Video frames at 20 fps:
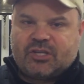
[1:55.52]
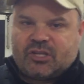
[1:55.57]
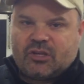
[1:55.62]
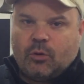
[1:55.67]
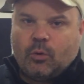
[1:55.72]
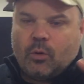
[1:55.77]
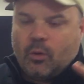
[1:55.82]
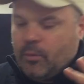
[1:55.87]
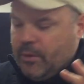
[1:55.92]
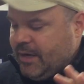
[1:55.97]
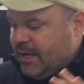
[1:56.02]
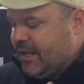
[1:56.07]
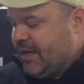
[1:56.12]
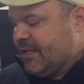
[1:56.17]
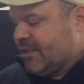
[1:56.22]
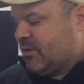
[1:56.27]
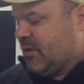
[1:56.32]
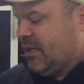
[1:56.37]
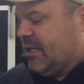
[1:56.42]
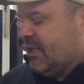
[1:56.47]
so what we did
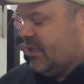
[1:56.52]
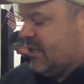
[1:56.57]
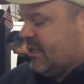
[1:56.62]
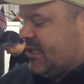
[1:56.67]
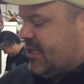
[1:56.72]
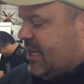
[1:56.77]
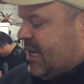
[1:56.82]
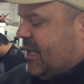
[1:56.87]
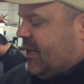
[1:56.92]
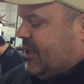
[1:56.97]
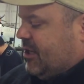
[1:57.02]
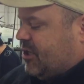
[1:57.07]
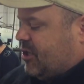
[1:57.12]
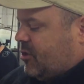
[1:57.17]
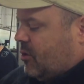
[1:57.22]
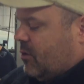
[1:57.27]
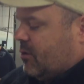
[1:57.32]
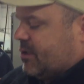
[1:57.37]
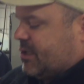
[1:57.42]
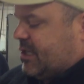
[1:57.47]
is we did the sandy
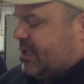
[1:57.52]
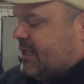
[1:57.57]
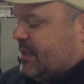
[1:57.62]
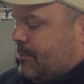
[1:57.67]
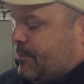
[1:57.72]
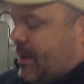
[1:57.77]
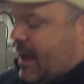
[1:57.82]
shoals in the